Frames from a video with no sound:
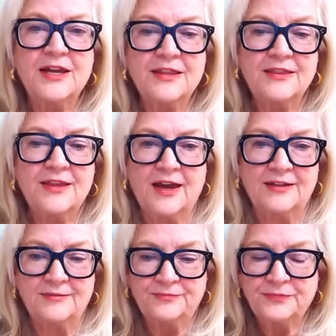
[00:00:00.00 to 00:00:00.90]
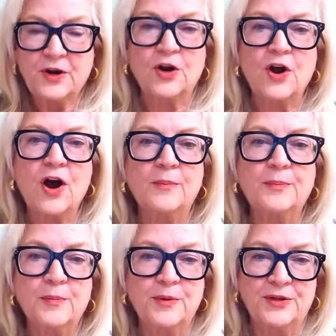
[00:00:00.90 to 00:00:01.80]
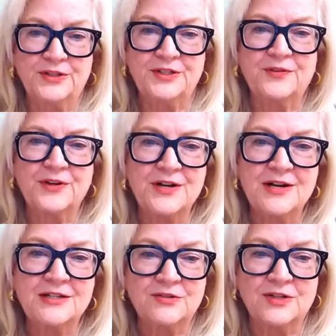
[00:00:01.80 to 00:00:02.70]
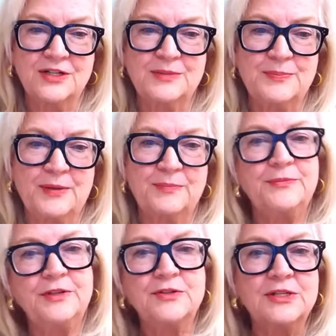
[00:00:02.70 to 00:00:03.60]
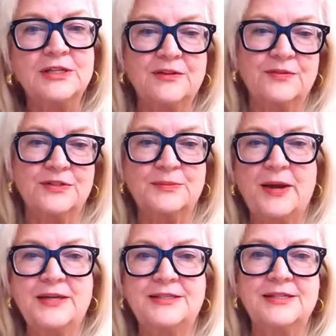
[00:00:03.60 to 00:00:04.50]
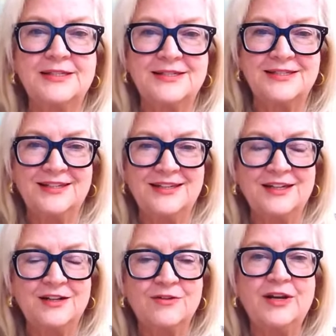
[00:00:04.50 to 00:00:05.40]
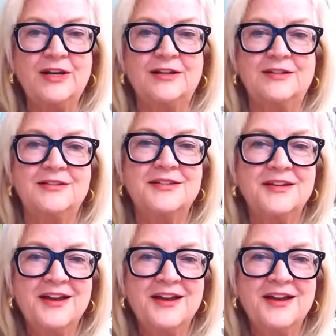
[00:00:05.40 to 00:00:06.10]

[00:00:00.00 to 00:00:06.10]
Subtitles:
that are comparable in different countries, but using different spices and ingredients.